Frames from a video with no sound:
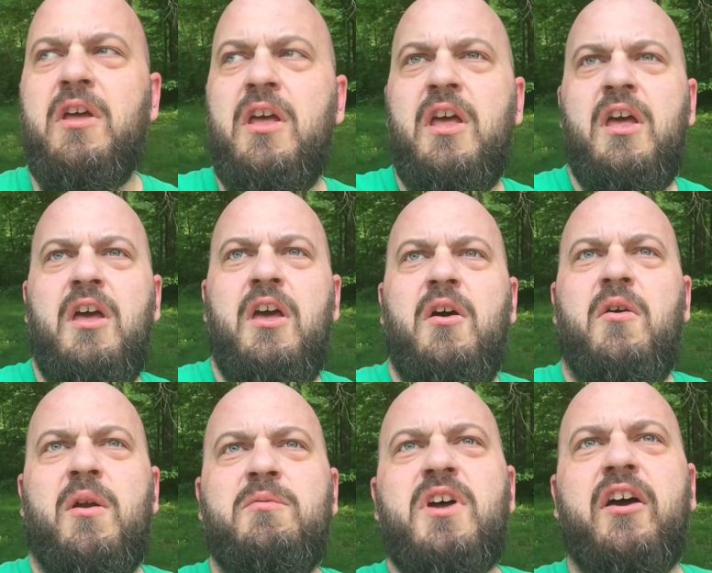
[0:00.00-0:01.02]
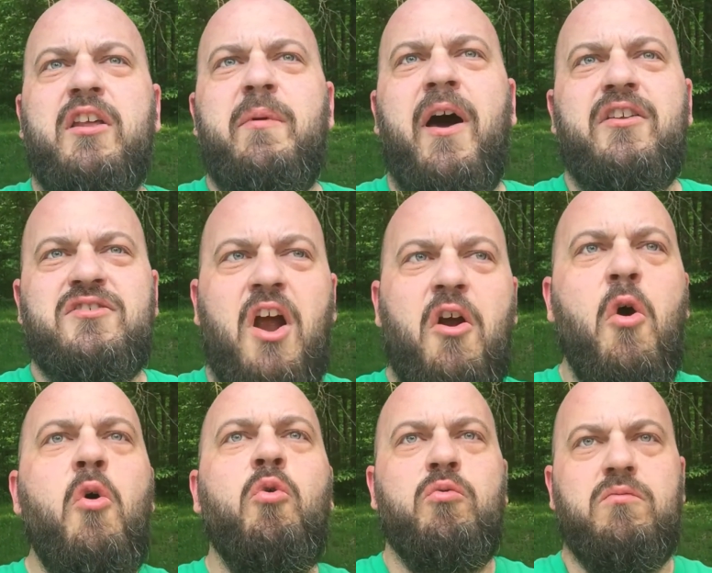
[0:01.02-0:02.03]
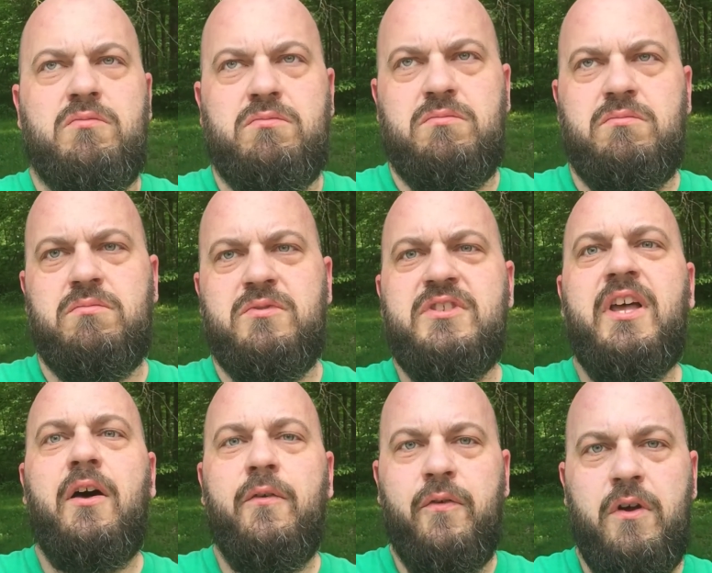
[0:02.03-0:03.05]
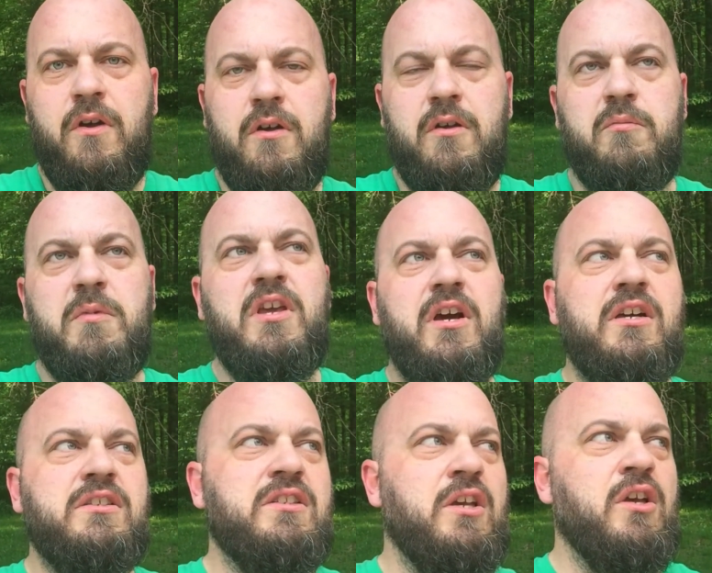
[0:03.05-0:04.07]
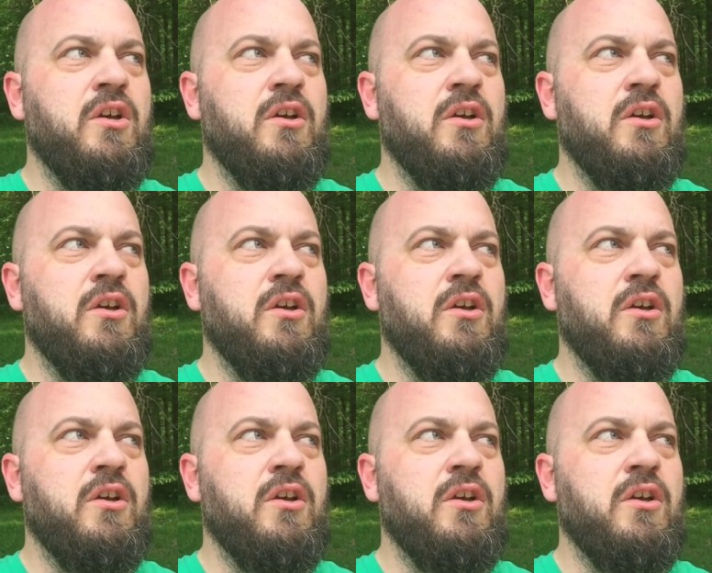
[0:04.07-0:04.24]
What I'm talking about is our own self because